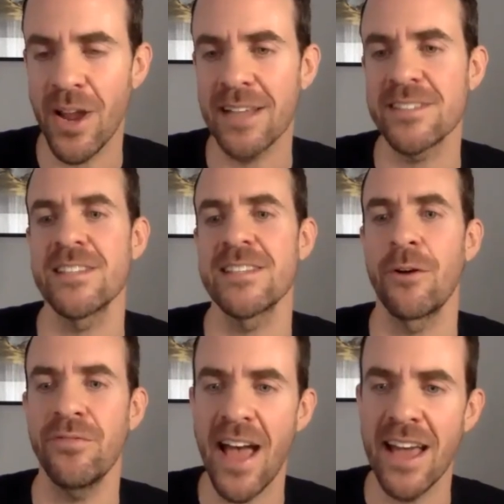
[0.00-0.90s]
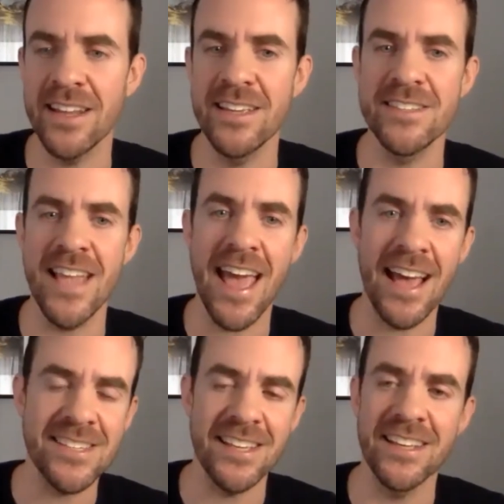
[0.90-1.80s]
practices, how fat is,
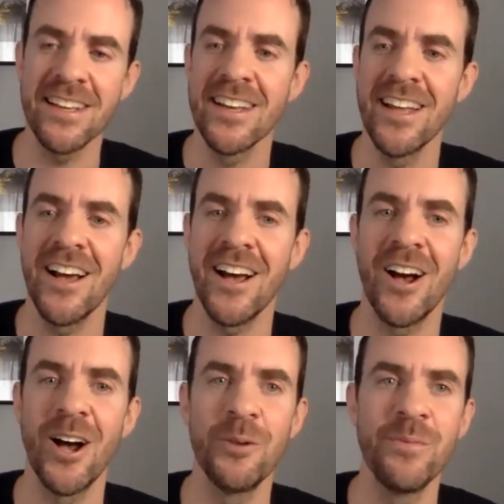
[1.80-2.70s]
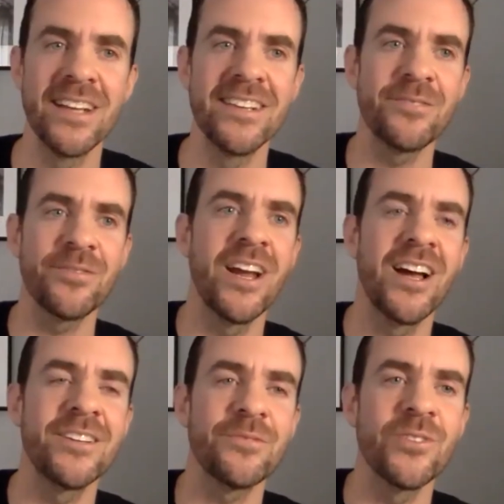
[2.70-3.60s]
acid, and different
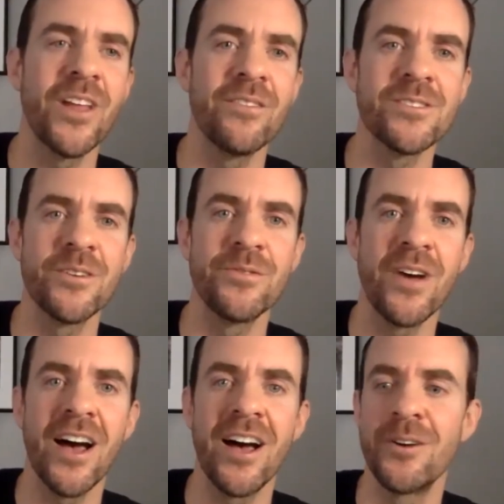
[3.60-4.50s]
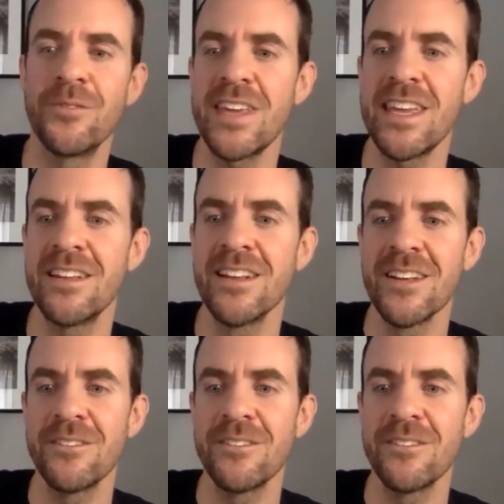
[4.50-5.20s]
levels of heat.